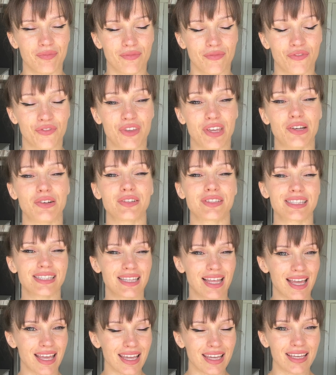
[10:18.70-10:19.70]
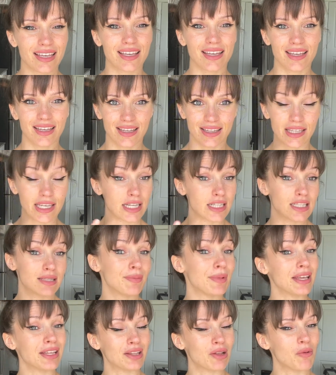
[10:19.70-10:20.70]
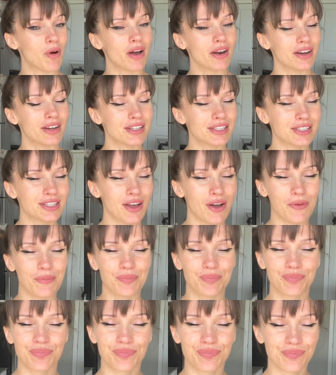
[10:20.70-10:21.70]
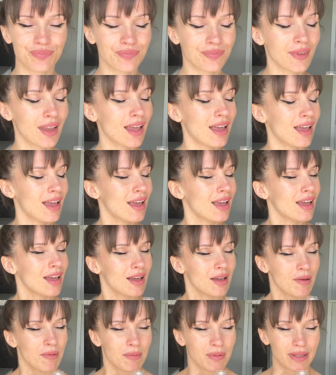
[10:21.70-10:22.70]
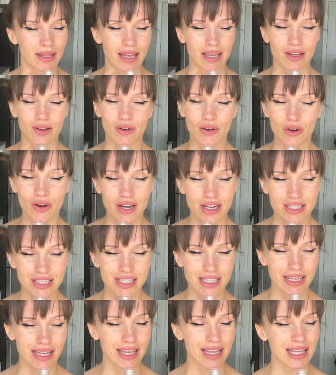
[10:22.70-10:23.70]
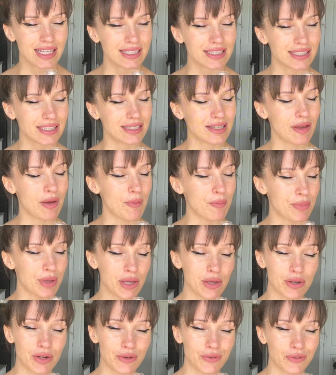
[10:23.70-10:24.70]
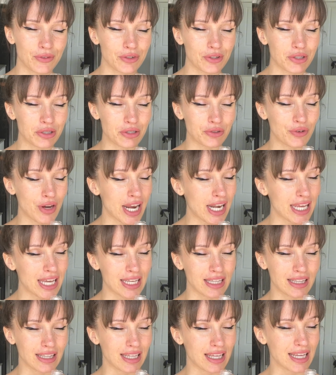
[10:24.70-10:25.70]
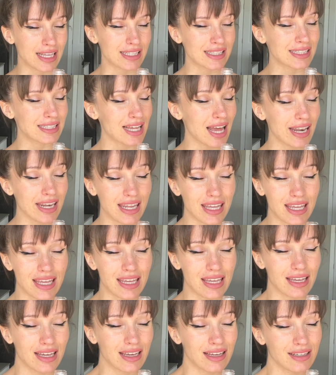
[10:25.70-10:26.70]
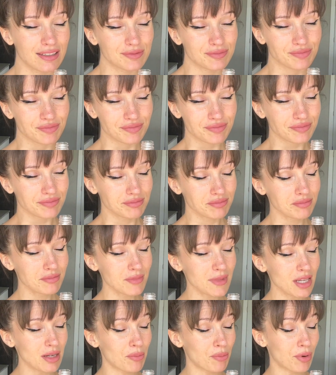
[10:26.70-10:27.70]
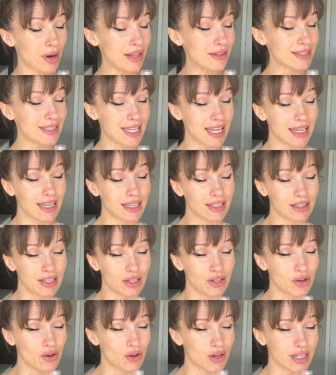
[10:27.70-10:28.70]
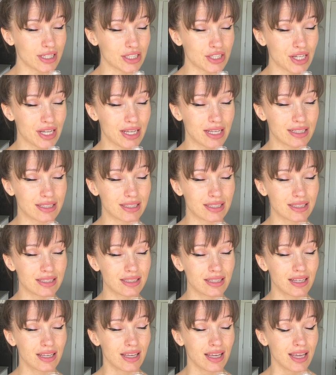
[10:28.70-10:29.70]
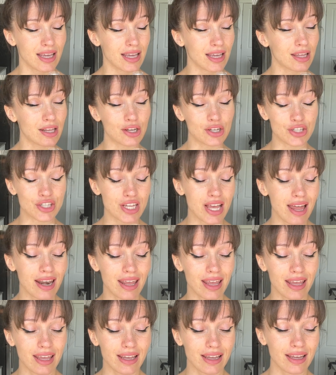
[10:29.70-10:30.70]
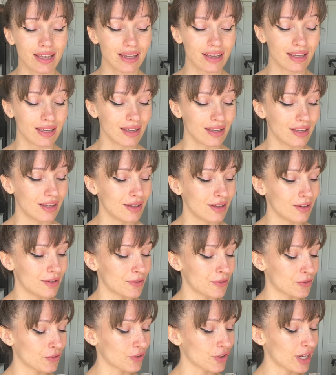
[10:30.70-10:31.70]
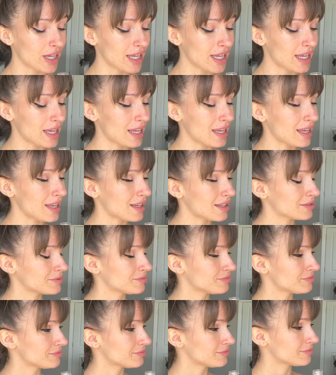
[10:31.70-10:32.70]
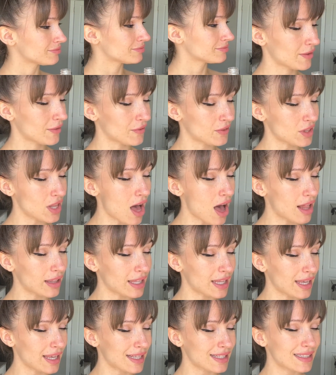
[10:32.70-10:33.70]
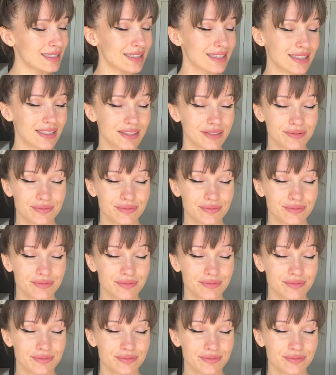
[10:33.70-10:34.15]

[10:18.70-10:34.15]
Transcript: feels like needs to be in the water. So be like gorgeous, beautiful, radiantly stunning, breathtakingly gorgeous, energetic, free, flawless,